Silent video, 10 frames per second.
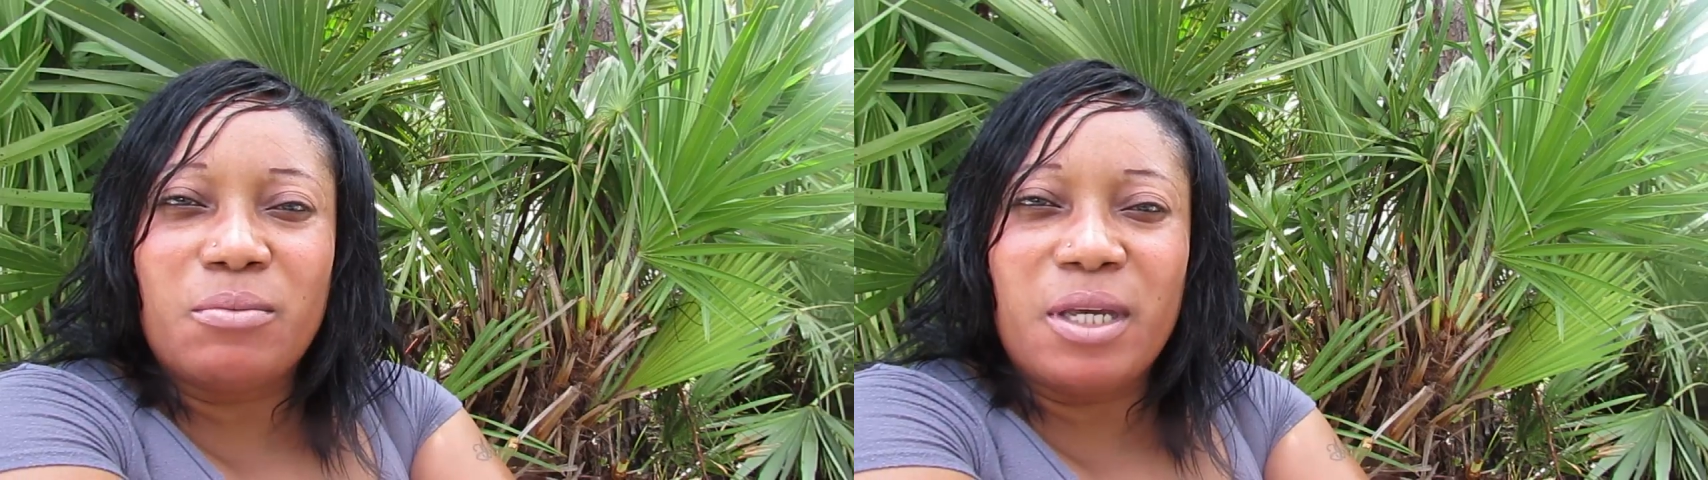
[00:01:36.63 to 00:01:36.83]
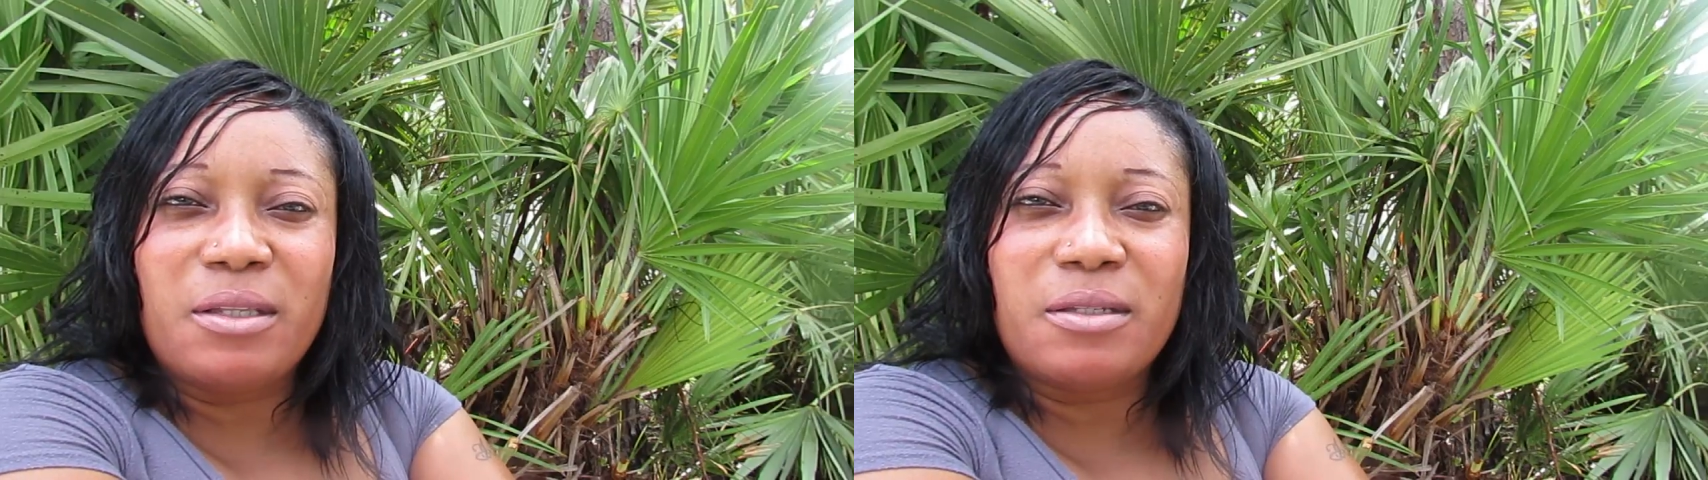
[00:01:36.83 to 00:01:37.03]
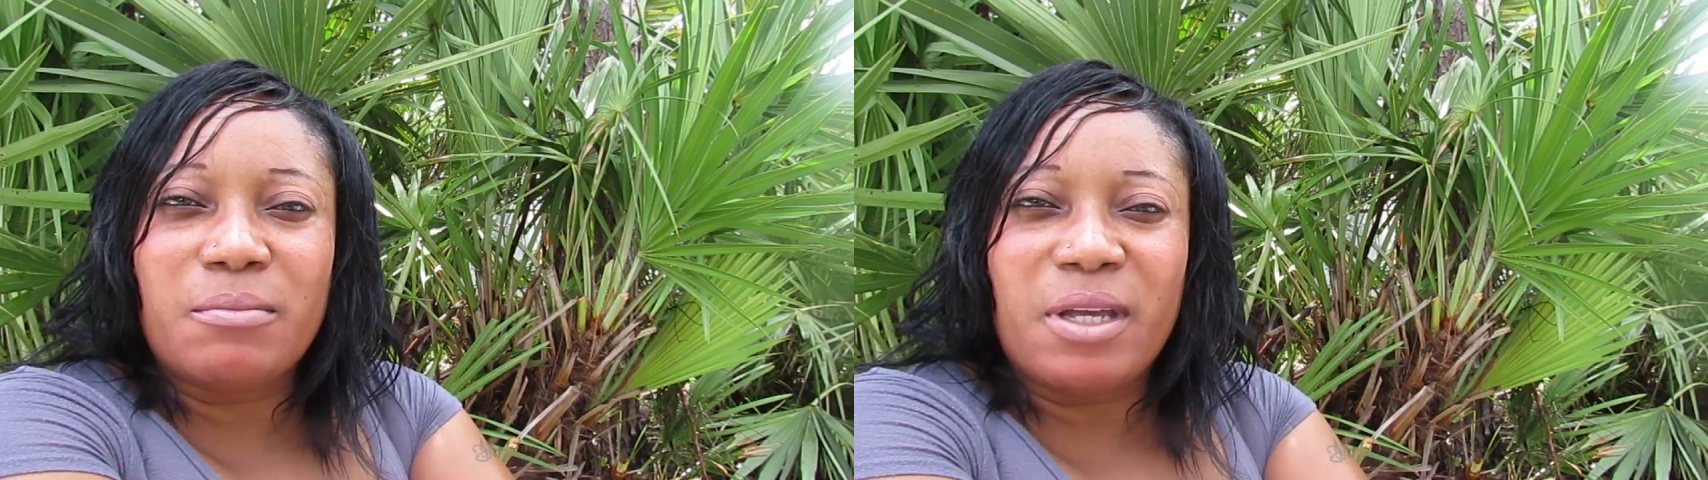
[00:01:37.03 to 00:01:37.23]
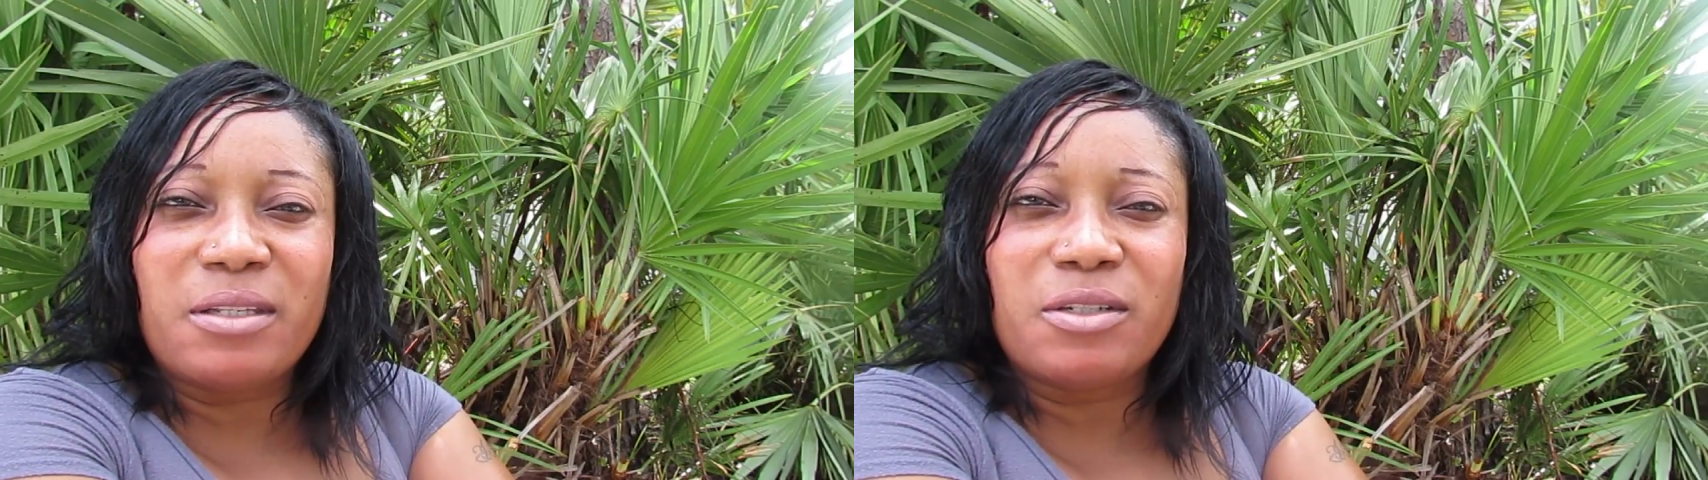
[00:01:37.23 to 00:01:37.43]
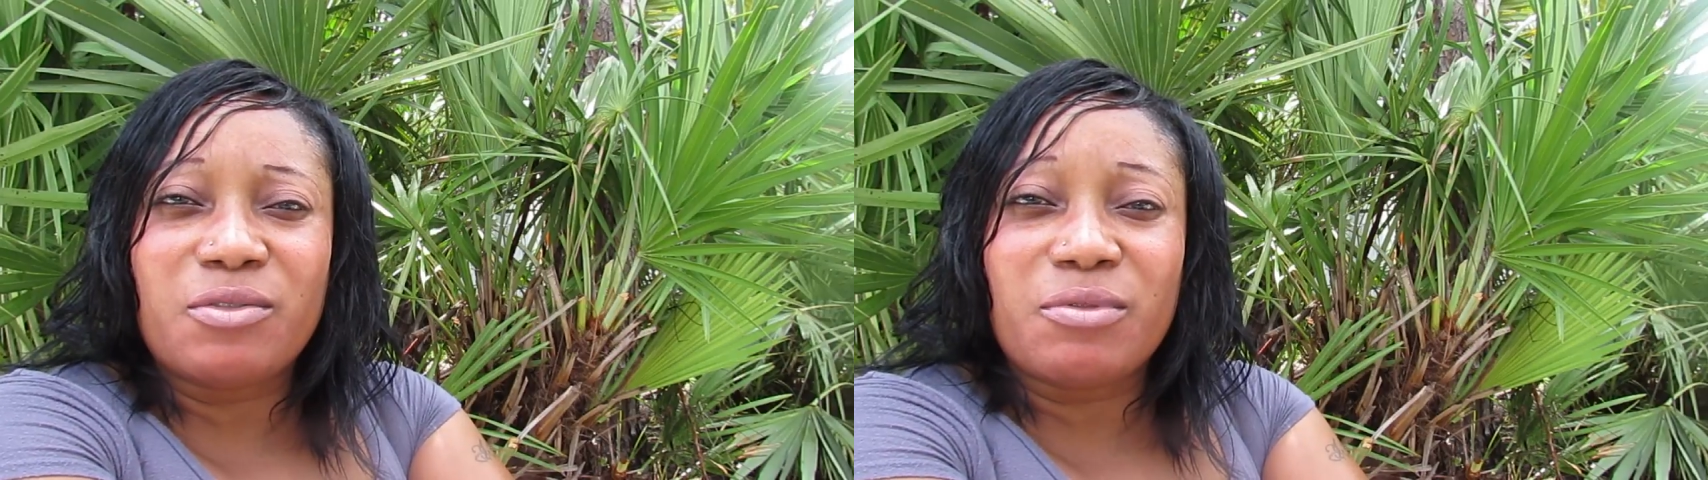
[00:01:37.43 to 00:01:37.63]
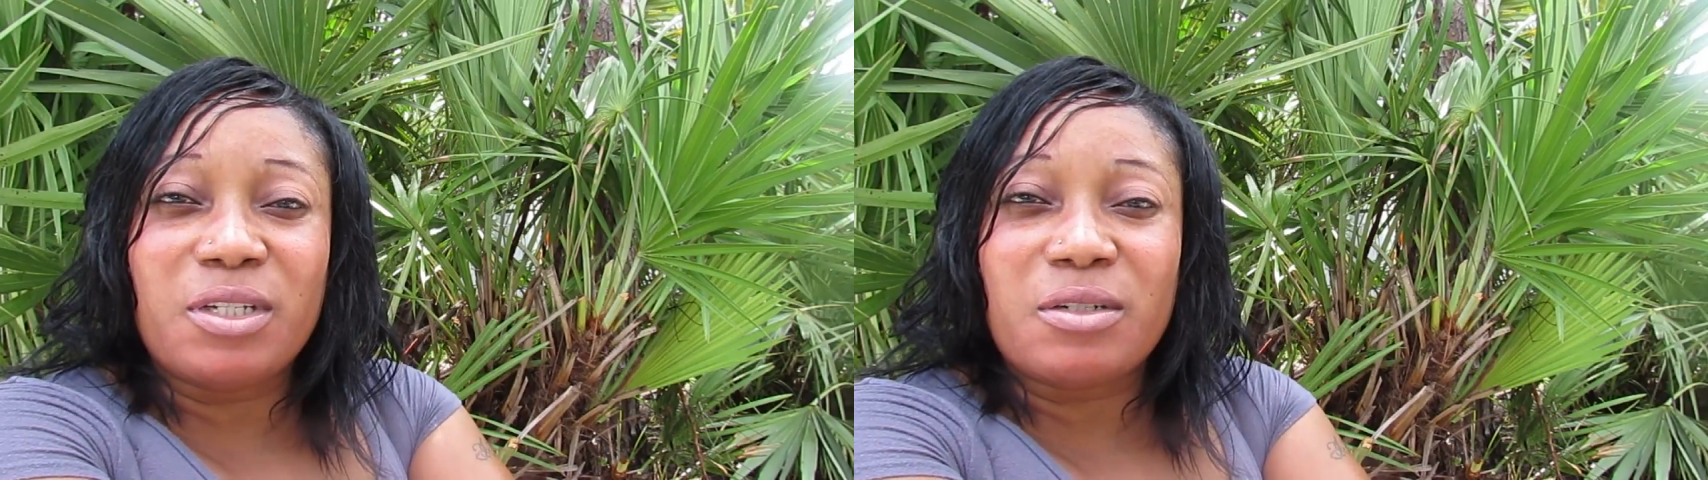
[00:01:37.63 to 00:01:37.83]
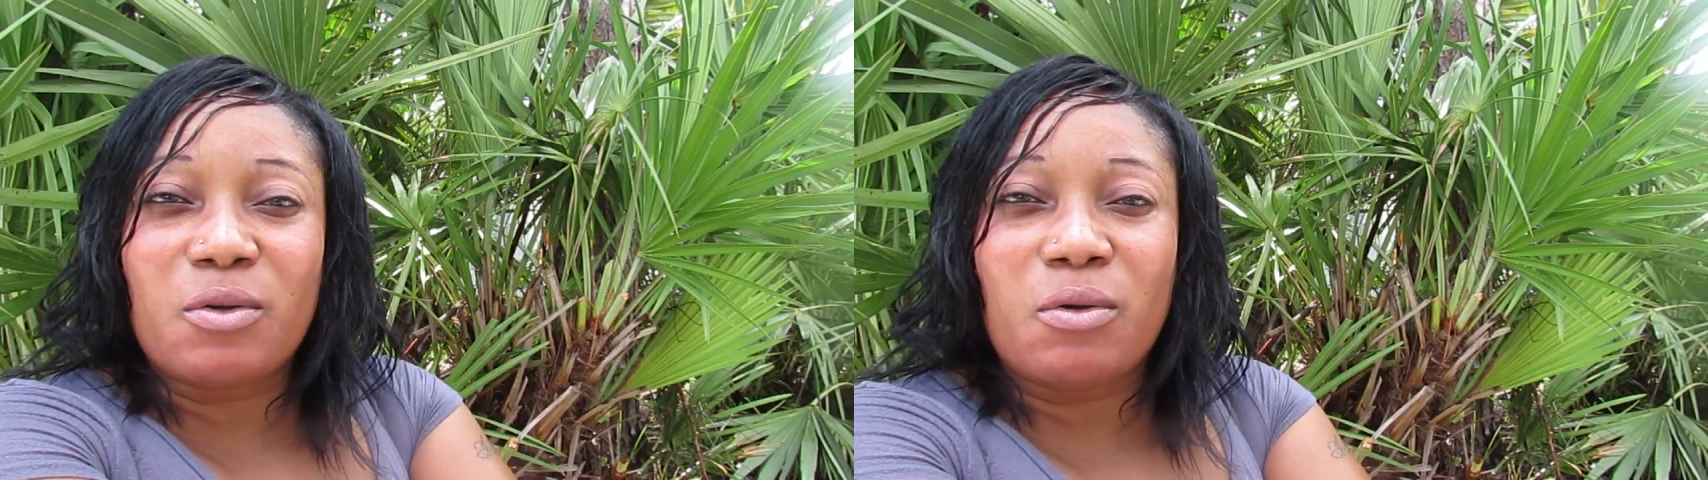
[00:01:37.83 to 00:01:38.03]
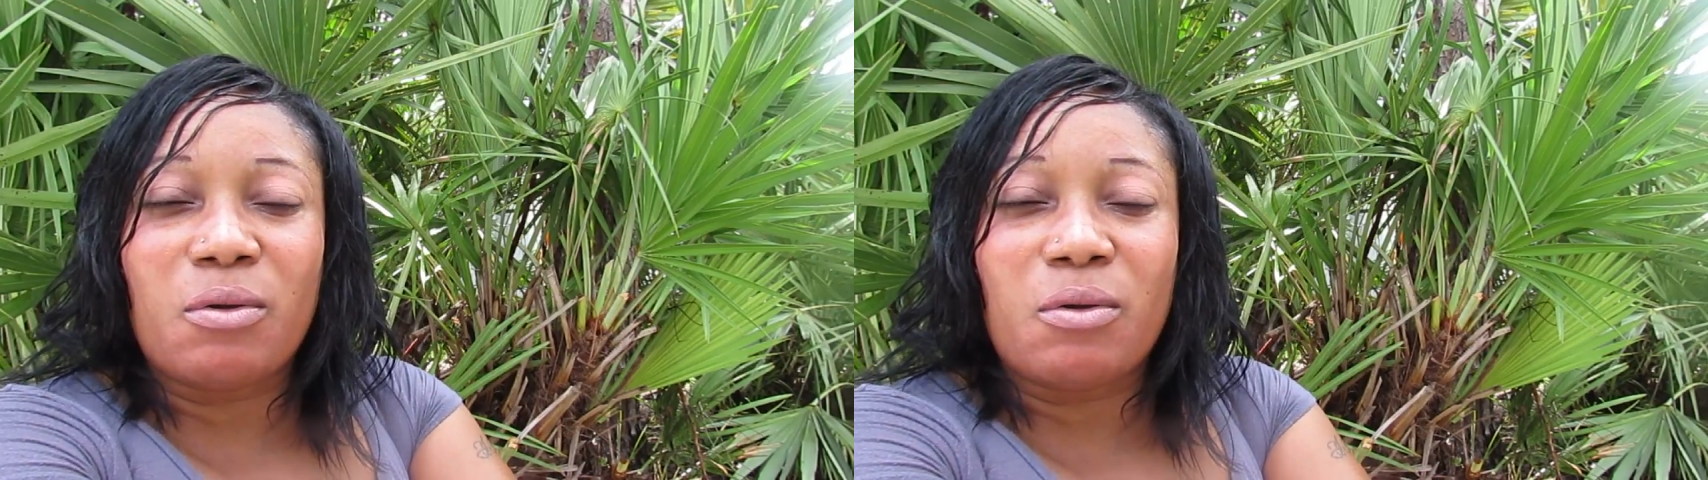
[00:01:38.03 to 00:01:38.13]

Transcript: make this message reach